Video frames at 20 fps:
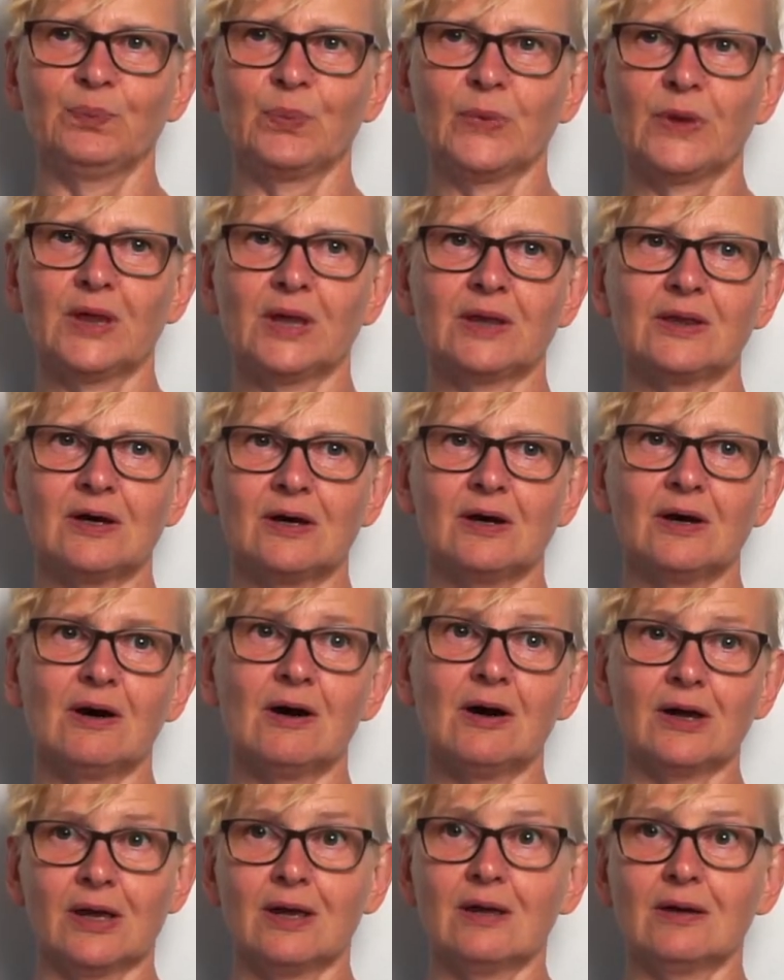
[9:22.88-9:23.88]
that
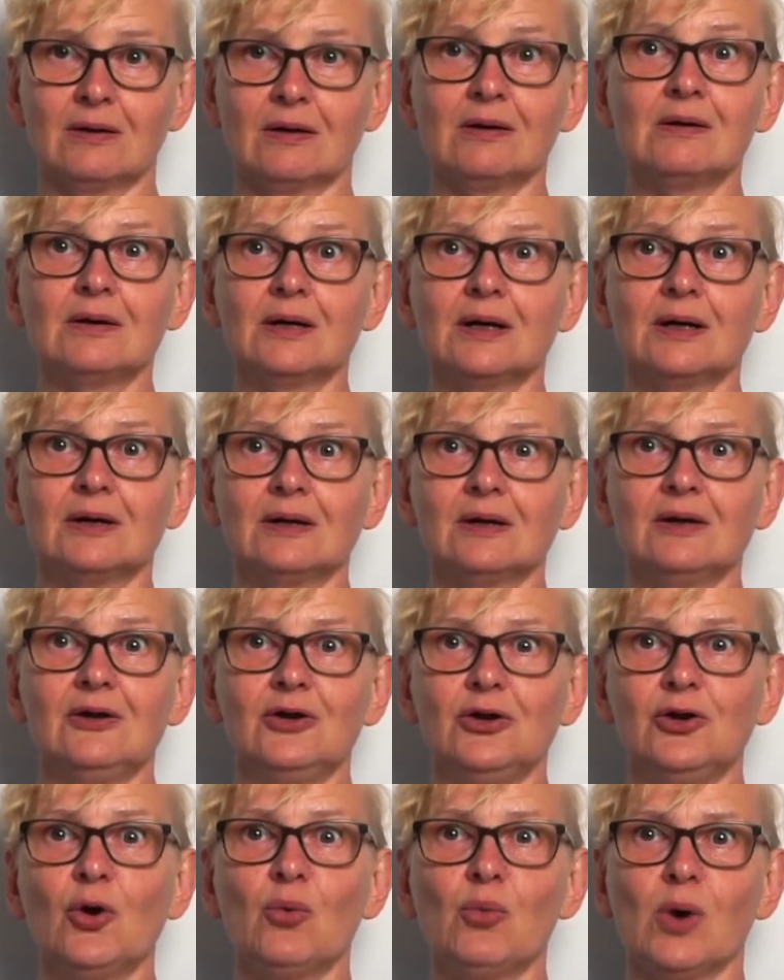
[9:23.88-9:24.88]
I
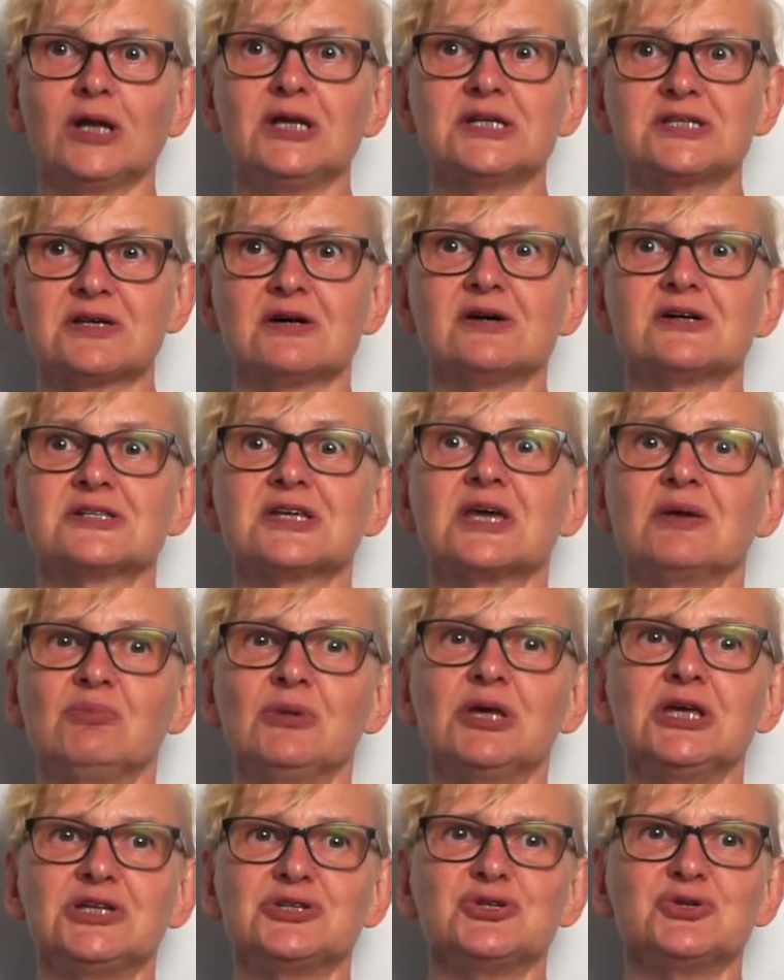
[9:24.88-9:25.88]
no one is asking
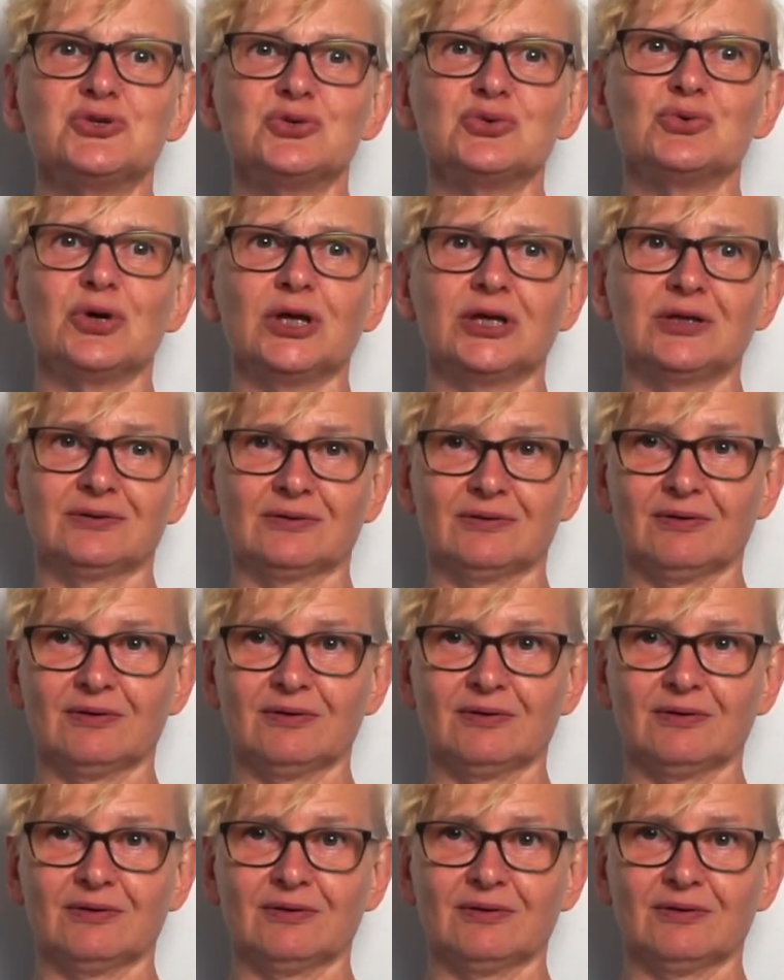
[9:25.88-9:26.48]
me to do it,